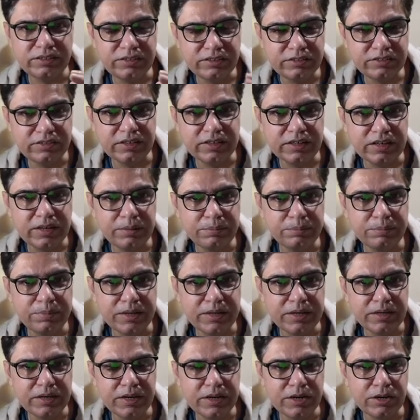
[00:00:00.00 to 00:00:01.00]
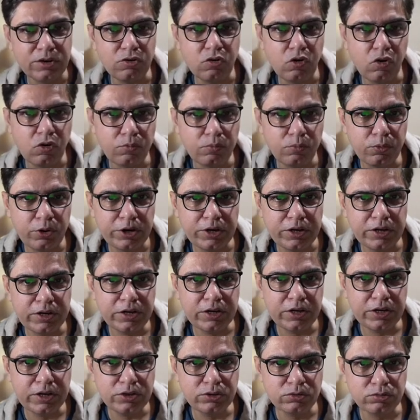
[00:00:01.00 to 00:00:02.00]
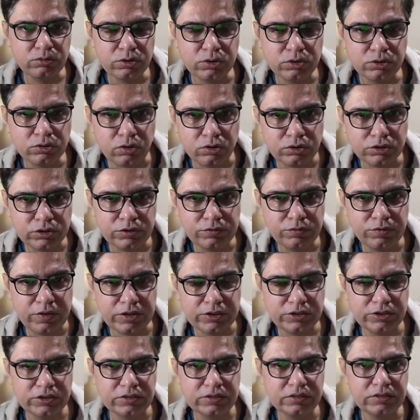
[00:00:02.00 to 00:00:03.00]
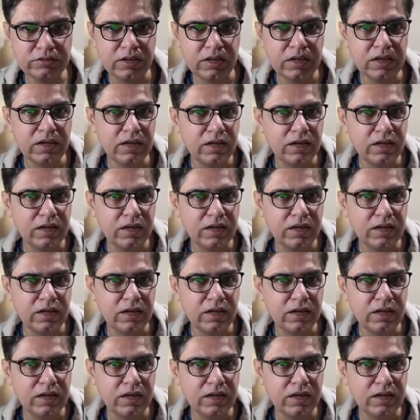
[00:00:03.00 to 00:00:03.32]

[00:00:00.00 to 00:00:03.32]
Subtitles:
recently been incorporated into the torch infections.